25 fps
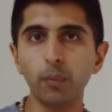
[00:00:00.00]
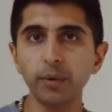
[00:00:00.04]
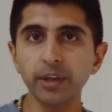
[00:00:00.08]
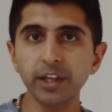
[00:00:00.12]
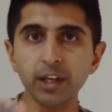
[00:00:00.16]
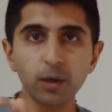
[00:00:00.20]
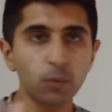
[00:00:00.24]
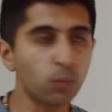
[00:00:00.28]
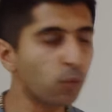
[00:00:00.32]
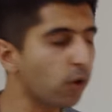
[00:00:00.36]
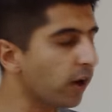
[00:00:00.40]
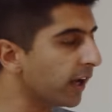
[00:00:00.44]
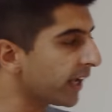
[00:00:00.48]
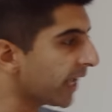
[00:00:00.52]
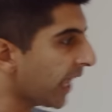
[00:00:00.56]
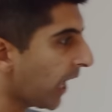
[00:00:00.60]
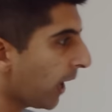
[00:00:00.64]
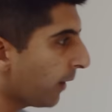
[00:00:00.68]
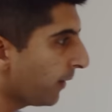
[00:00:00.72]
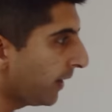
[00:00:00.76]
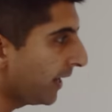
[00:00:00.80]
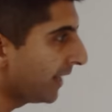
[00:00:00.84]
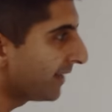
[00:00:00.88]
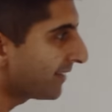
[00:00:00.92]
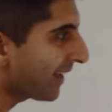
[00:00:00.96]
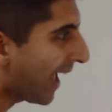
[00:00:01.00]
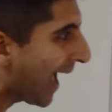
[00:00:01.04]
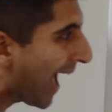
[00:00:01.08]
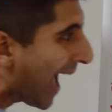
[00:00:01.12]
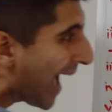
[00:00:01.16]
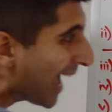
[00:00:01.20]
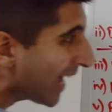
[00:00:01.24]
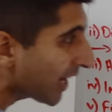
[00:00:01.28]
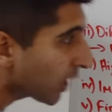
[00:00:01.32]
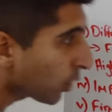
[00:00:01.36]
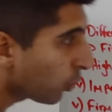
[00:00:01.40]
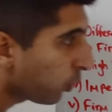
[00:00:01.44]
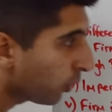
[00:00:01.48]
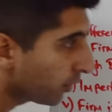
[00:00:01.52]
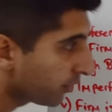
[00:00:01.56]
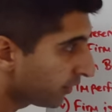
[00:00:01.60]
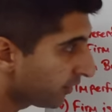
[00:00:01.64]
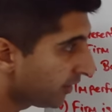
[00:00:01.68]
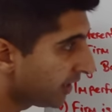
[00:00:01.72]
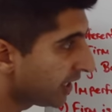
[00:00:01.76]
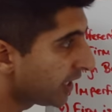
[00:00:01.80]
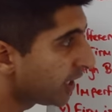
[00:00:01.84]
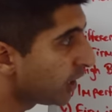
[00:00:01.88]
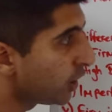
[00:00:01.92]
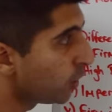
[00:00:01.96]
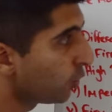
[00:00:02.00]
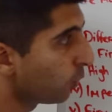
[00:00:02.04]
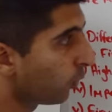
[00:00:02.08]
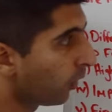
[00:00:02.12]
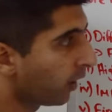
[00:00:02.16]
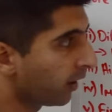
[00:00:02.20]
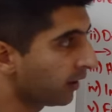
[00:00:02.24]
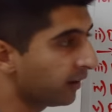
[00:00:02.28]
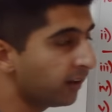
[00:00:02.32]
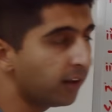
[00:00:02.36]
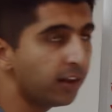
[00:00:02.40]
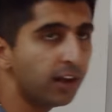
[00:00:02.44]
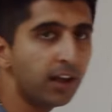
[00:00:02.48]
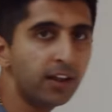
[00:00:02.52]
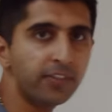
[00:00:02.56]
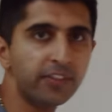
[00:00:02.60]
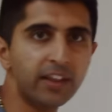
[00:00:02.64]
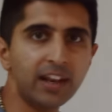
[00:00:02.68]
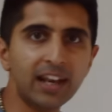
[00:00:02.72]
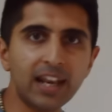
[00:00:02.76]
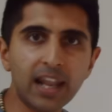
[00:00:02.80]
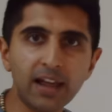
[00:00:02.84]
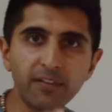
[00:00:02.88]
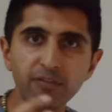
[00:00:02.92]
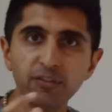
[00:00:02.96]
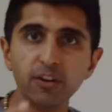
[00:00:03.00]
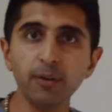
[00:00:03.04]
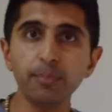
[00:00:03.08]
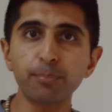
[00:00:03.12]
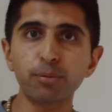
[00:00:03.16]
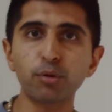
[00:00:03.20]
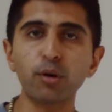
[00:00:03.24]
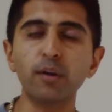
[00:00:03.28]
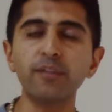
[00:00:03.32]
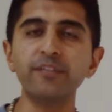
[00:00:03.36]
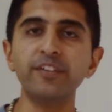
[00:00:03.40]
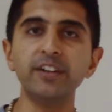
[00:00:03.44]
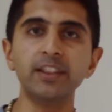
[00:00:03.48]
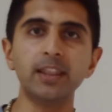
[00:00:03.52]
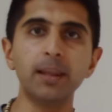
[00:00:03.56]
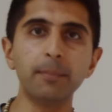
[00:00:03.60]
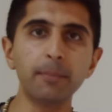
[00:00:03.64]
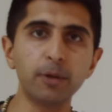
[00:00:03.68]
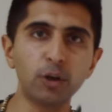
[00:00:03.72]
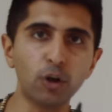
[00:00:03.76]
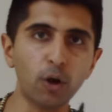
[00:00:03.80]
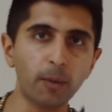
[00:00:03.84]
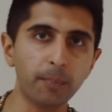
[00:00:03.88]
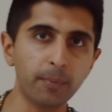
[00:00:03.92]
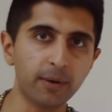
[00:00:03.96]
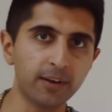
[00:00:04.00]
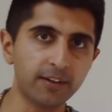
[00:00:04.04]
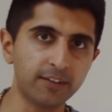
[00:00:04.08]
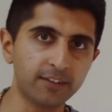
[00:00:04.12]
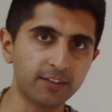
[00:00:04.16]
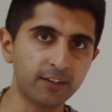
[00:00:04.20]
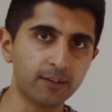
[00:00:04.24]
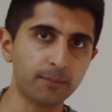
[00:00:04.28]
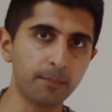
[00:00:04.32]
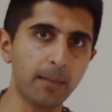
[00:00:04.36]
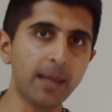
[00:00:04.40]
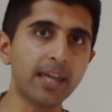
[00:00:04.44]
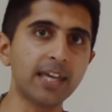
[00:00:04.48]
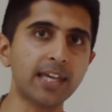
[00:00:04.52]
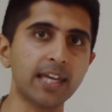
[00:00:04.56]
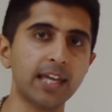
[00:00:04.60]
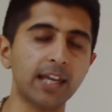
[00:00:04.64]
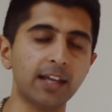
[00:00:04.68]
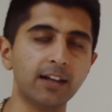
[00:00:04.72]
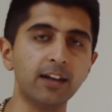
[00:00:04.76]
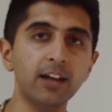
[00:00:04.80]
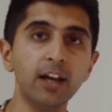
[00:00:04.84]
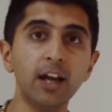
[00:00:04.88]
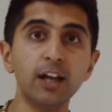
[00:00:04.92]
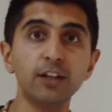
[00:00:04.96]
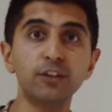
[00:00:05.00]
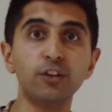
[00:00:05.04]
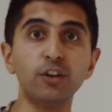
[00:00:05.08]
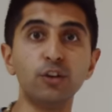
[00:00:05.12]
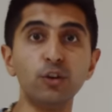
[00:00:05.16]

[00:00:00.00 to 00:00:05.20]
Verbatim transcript: what we can work out is at quantity Q1 the level of profit the monopolist is making.